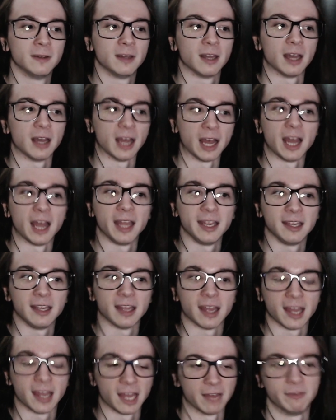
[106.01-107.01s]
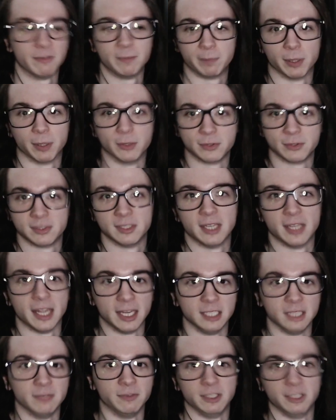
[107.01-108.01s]
I haven't posted
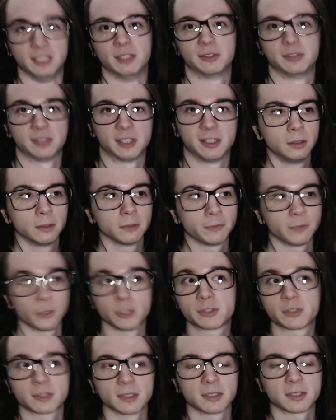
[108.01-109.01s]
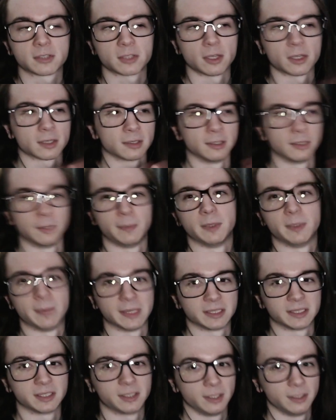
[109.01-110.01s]
any videos on it. First, let's talk a little bit
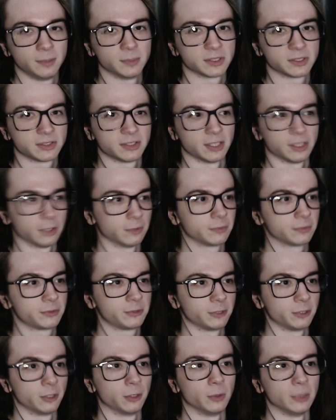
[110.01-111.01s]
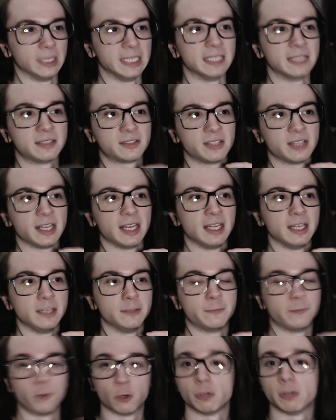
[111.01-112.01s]
about the game itself. So it's a
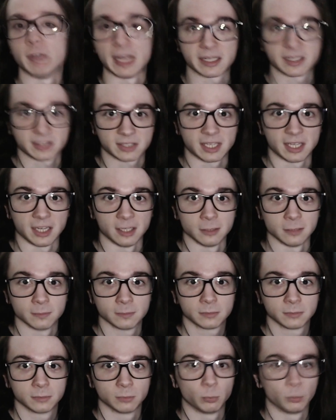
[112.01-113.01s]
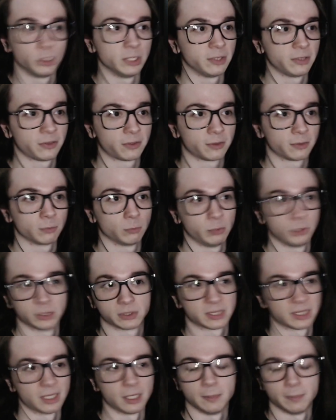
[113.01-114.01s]
4X game with
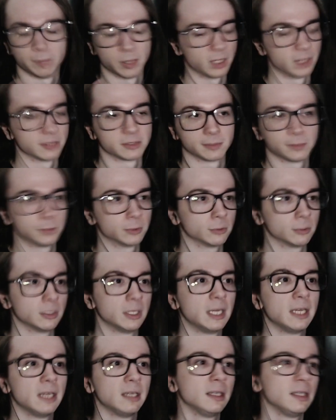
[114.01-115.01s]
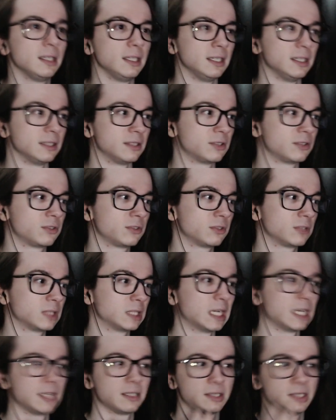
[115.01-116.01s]
real-time pausable. It's
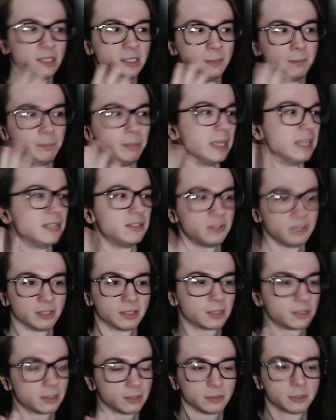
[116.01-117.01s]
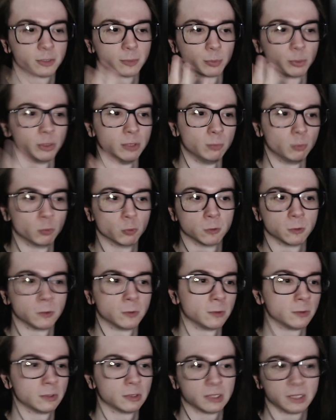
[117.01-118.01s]
got the basic Supreme
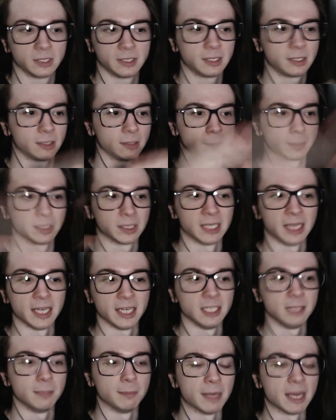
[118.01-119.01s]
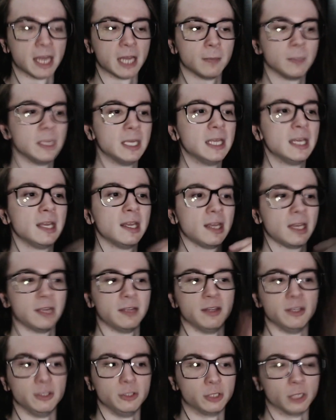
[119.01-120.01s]
Ruler like planet map, and
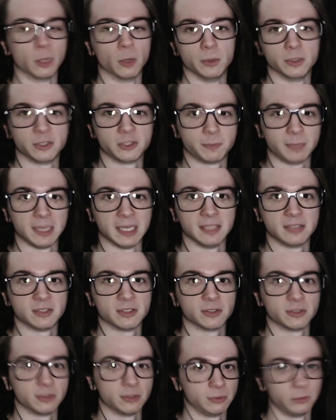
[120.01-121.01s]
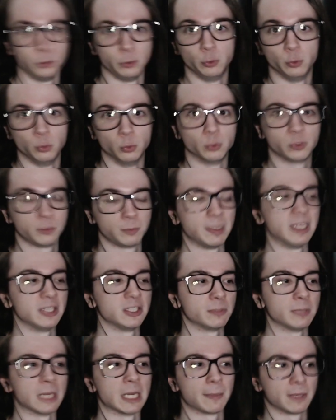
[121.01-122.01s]
then you go into space. There's a new
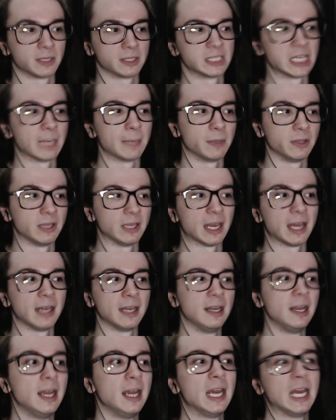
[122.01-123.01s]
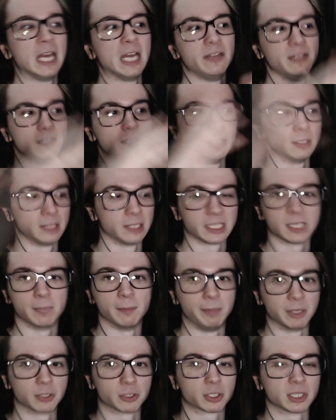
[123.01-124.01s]
space map on top of that, and then like a
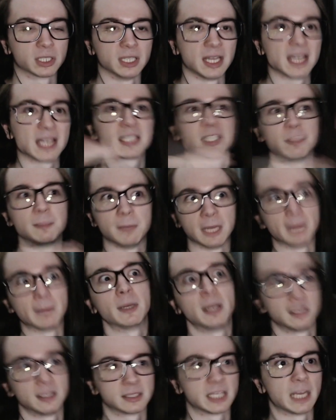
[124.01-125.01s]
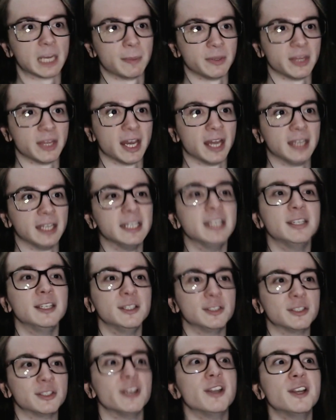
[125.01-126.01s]
bigger galactic map on top of that. It
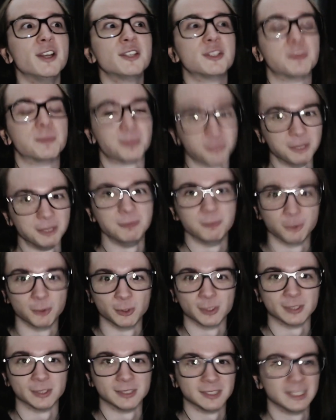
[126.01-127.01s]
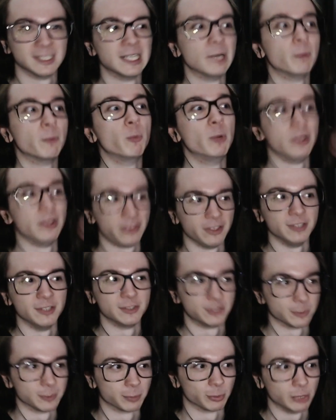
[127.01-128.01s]
is Supreme Ruler within
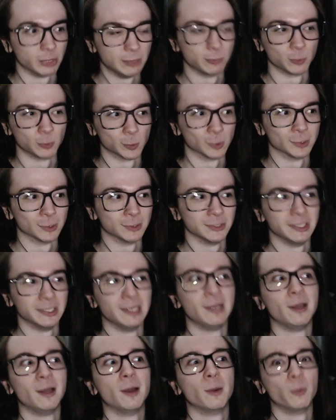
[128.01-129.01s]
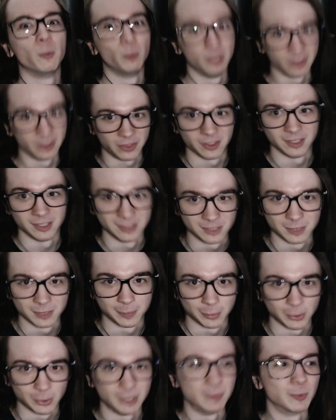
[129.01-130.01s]
Supreme Ruler within
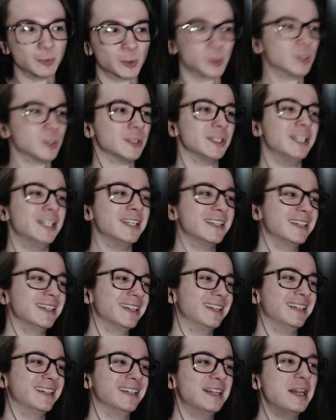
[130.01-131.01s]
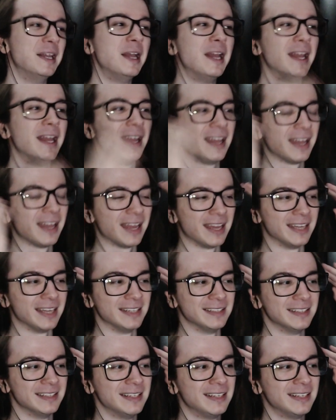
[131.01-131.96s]
Supreme Ruler. And